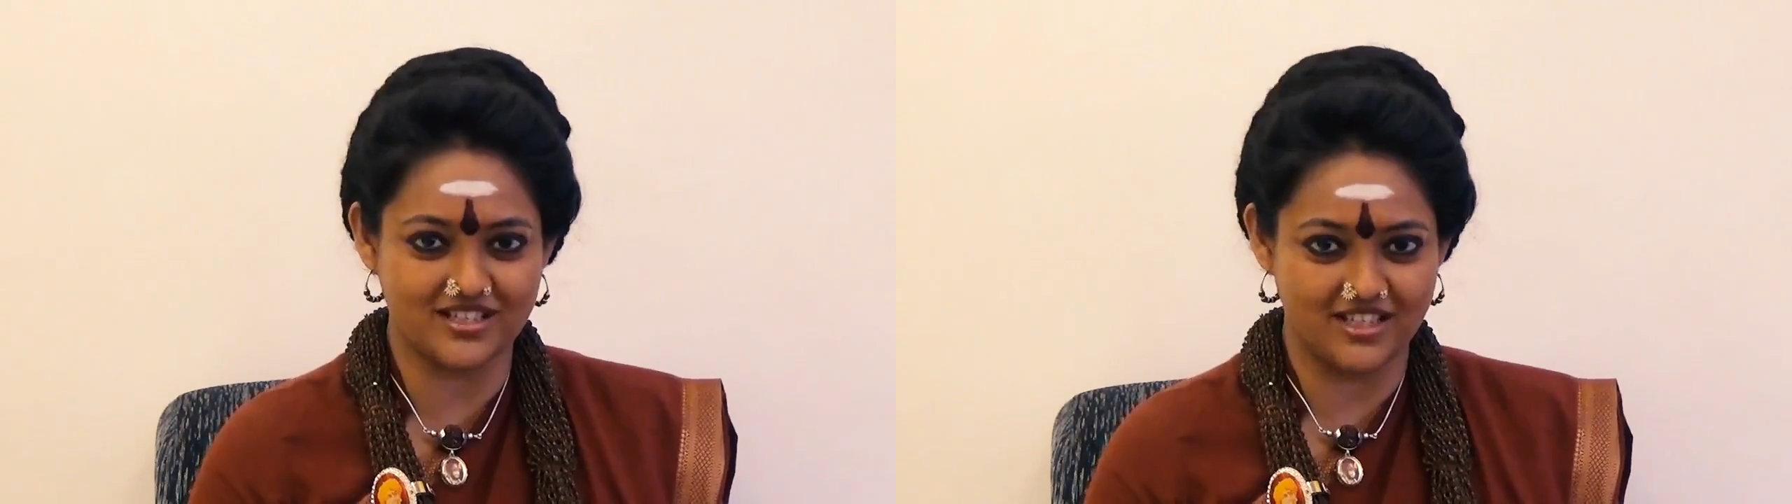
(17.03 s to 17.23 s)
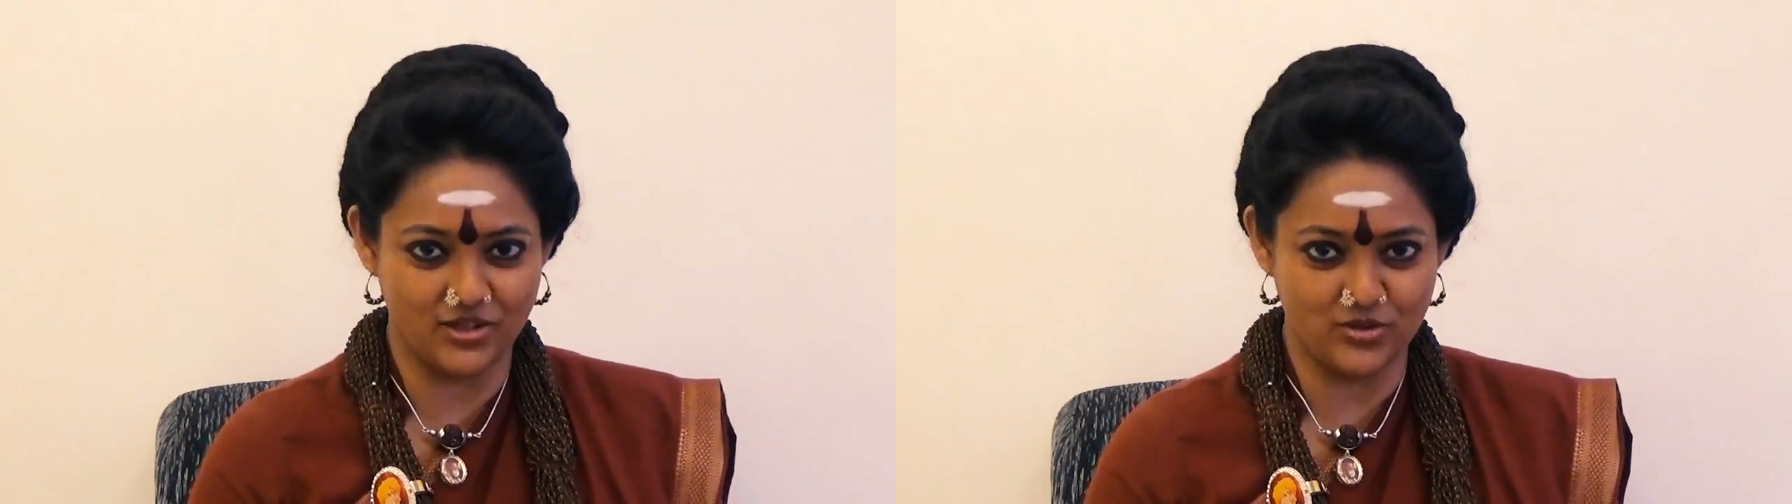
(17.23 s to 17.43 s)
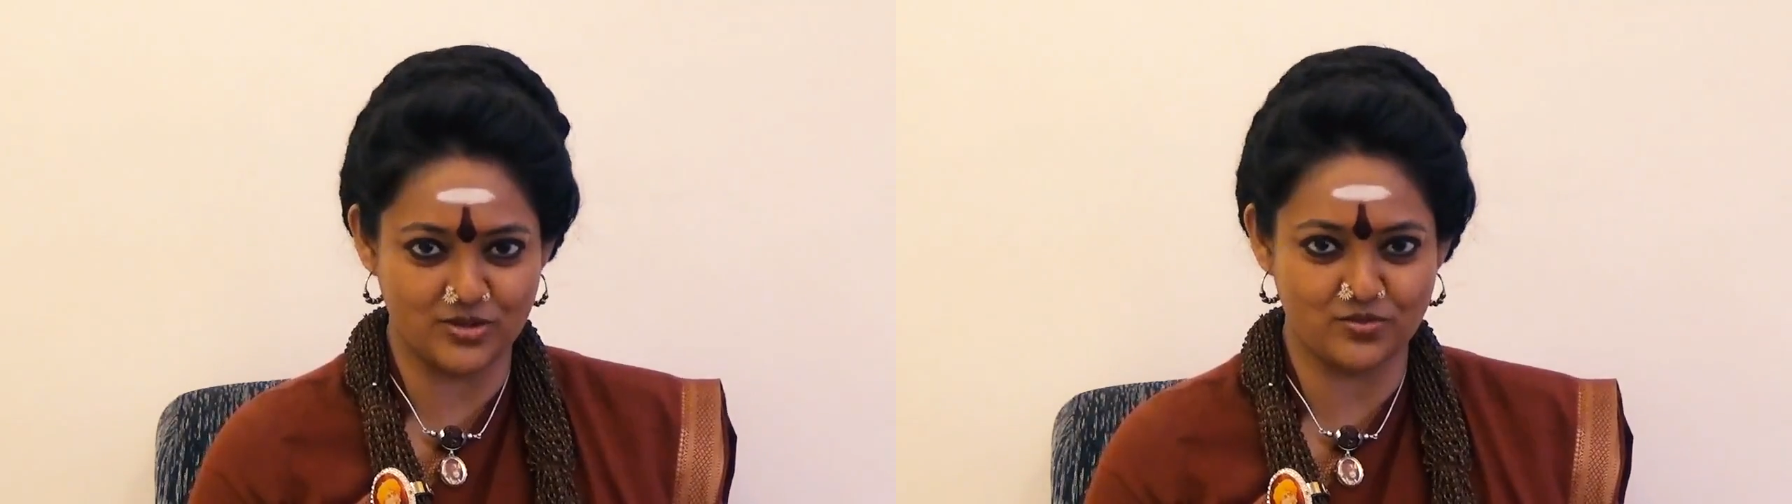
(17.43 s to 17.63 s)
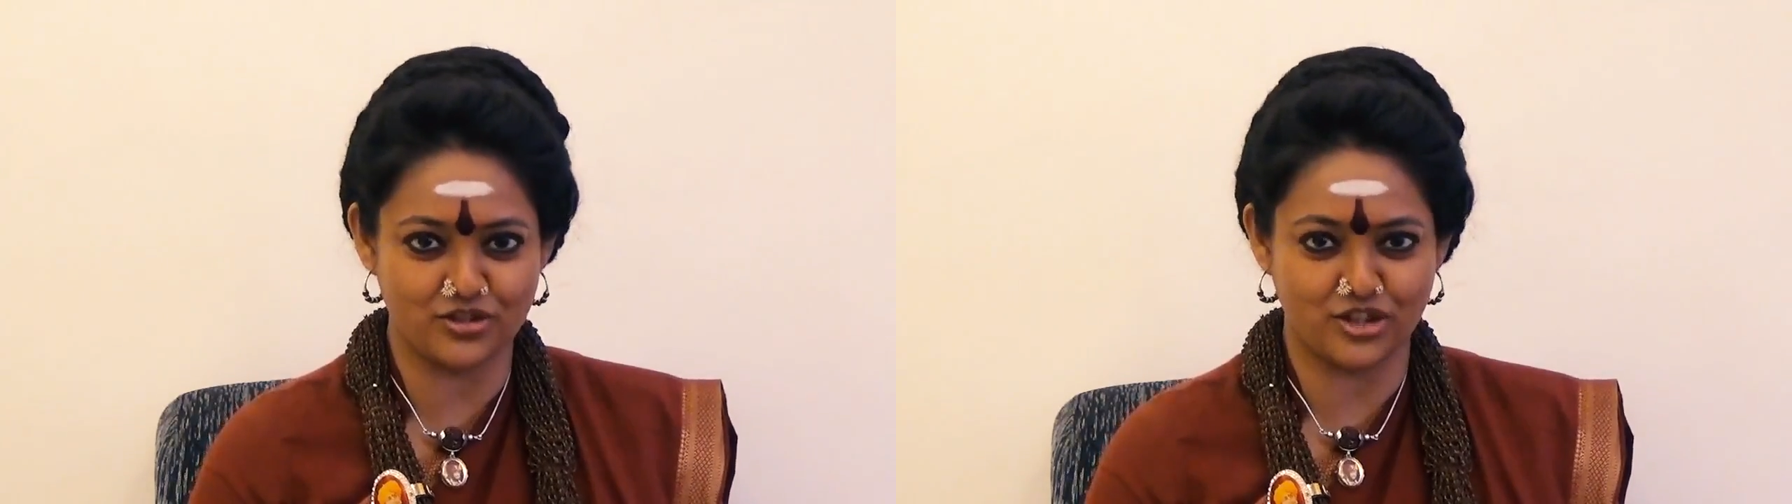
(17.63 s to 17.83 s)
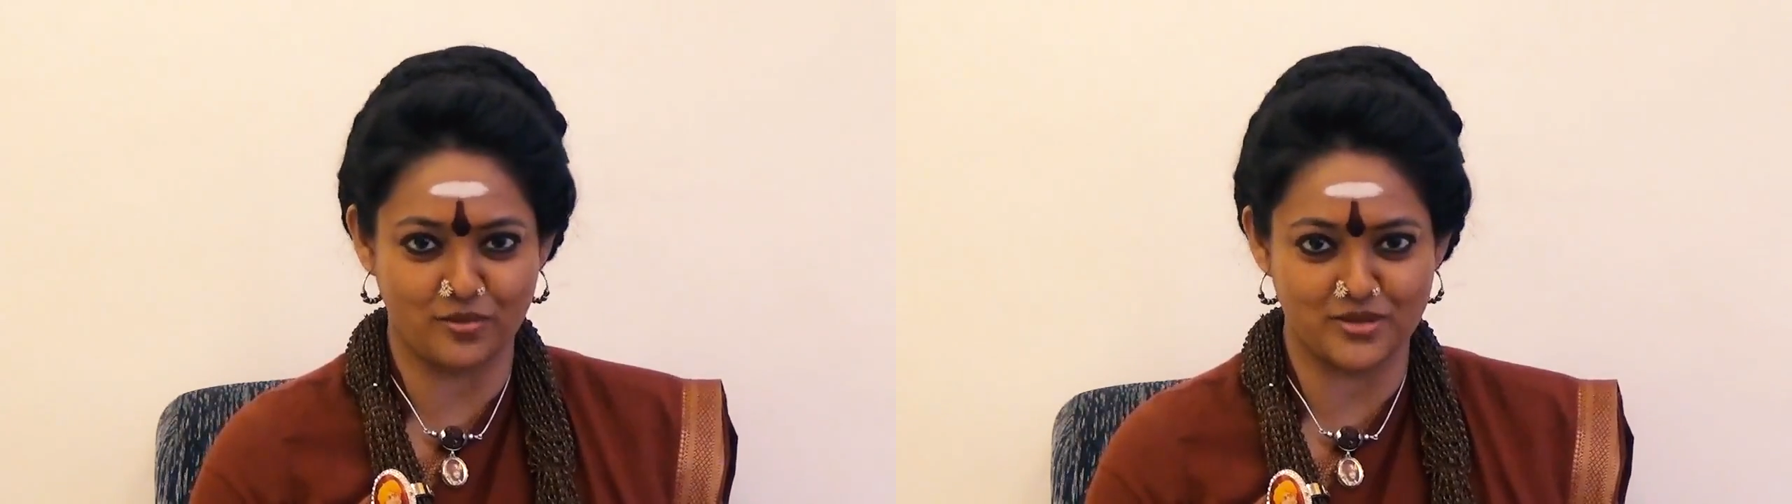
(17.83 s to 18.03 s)
Hinduism for
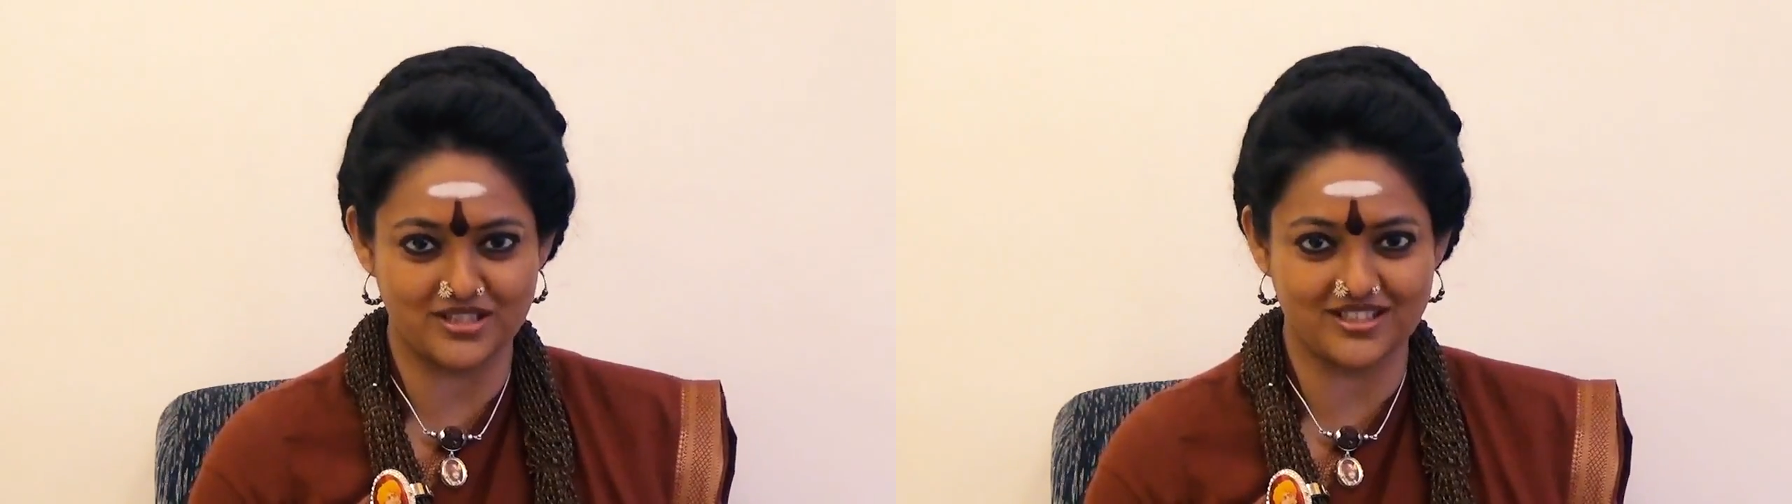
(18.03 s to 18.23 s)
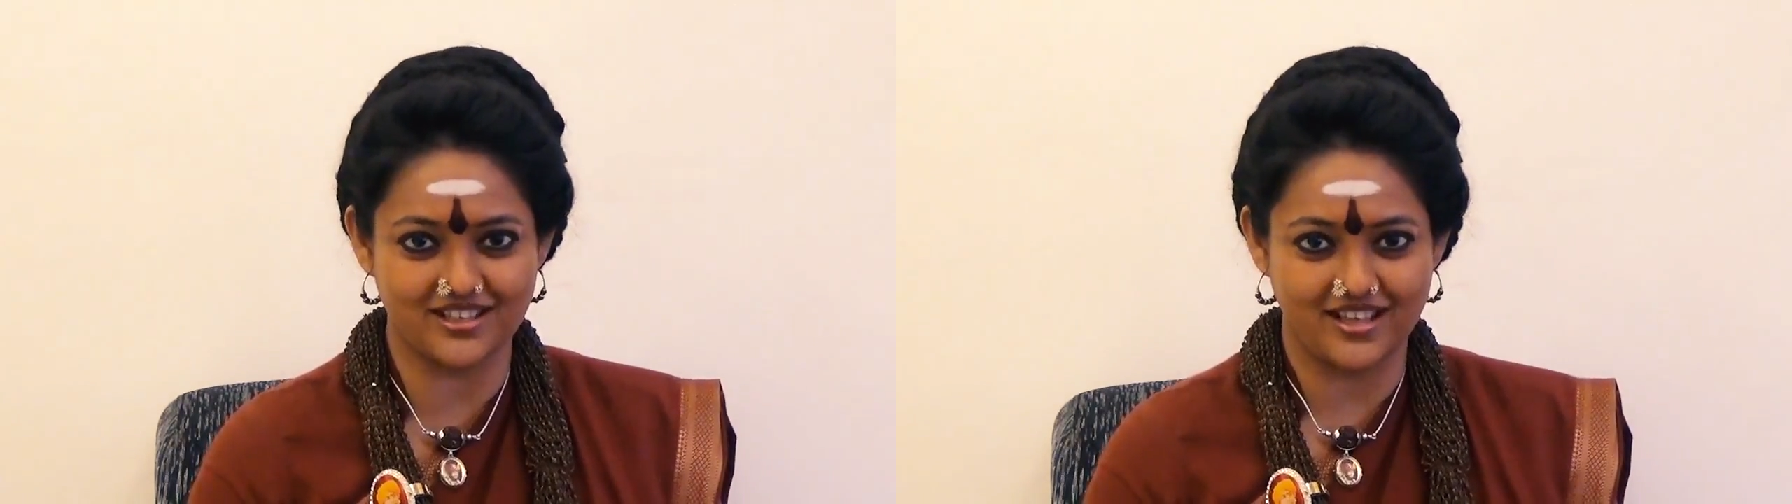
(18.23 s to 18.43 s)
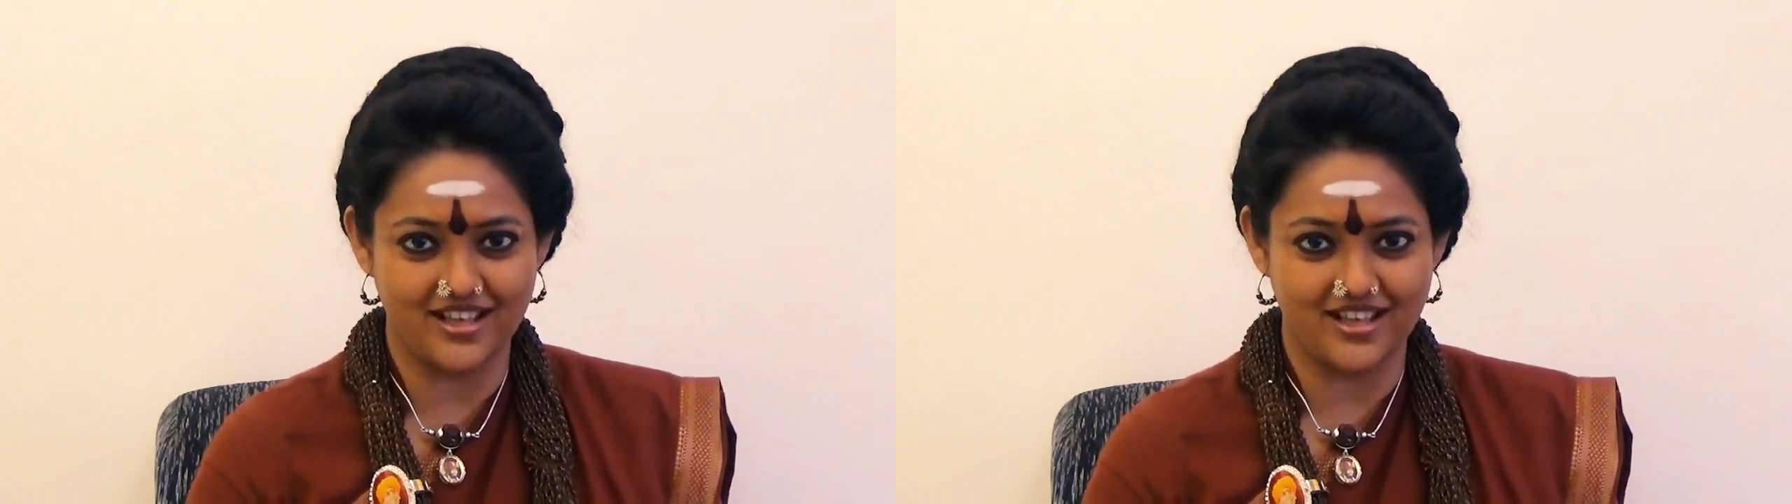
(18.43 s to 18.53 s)
Dummies?